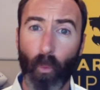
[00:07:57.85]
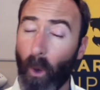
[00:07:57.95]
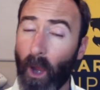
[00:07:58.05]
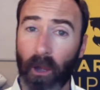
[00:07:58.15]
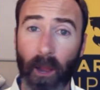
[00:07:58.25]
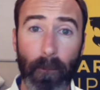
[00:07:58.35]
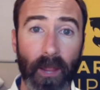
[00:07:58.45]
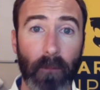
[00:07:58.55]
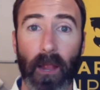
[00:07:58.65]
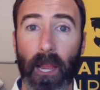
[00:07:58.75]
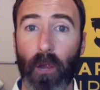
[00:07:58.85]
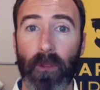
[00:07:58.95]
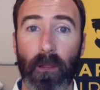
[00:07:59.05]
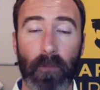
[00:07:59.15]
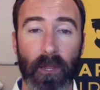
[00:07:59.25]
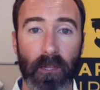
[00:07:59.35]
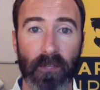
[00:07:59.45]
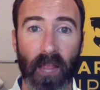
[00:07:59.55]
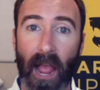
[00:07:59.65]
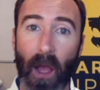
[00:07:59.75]
where I pick my
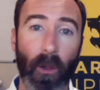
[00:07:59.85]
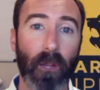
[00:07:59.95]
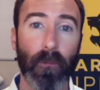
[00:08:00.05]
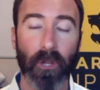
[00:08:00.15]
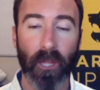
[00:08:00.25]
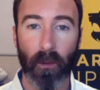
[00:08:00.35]
Airbnbs, how I communicate